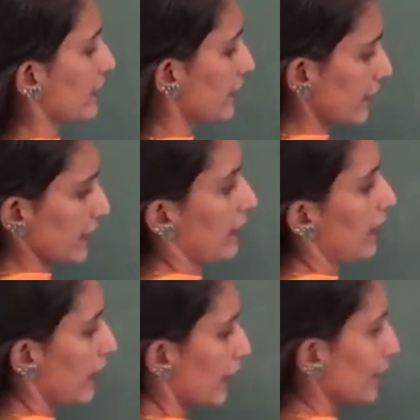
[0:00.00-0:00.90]
isn't it?
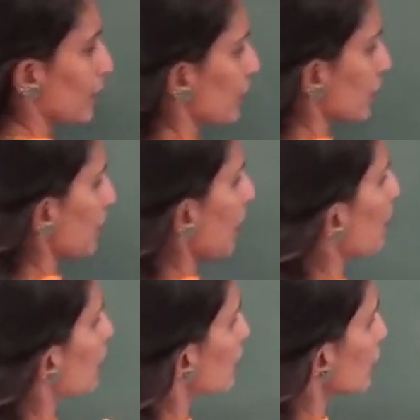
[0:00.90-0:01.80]
You just
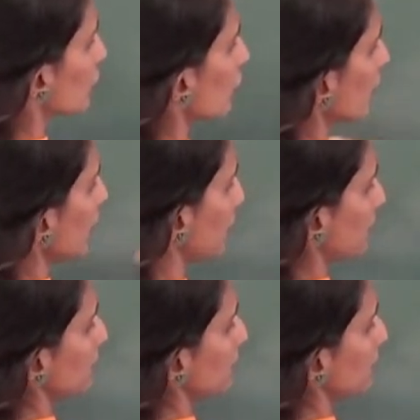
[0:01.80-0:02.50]
remember the story,